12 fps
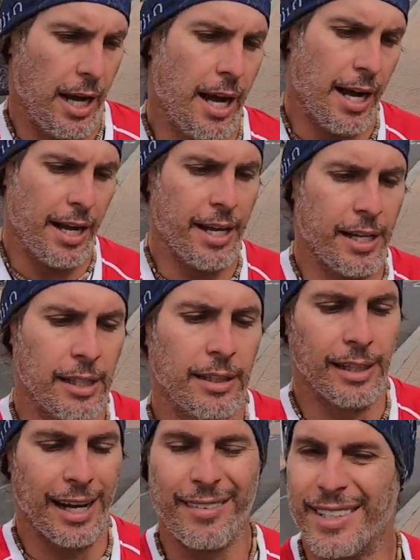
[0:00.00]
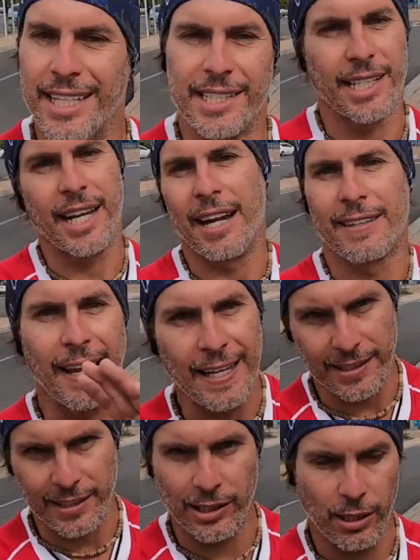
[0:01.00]
I've tested out
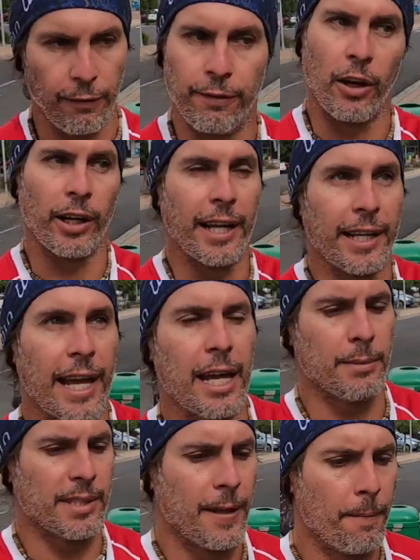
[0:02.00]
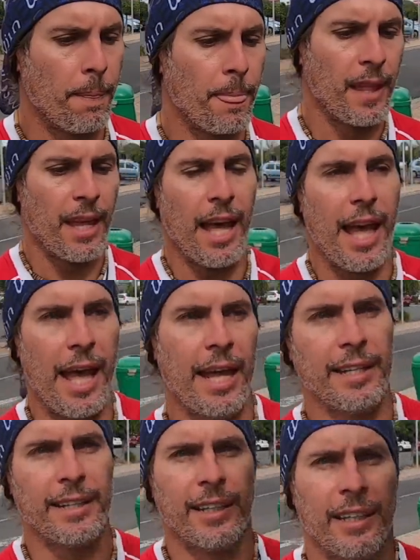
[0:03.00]
dozens of vlogging cams,
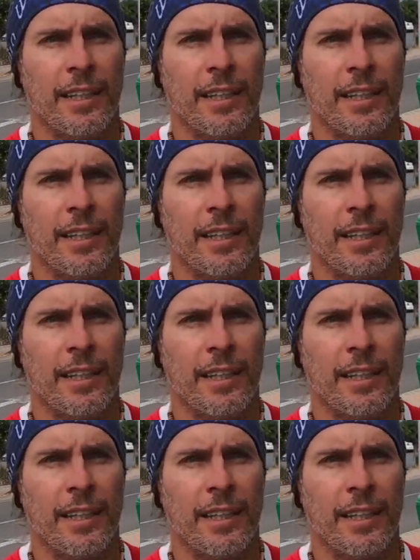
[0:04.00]
and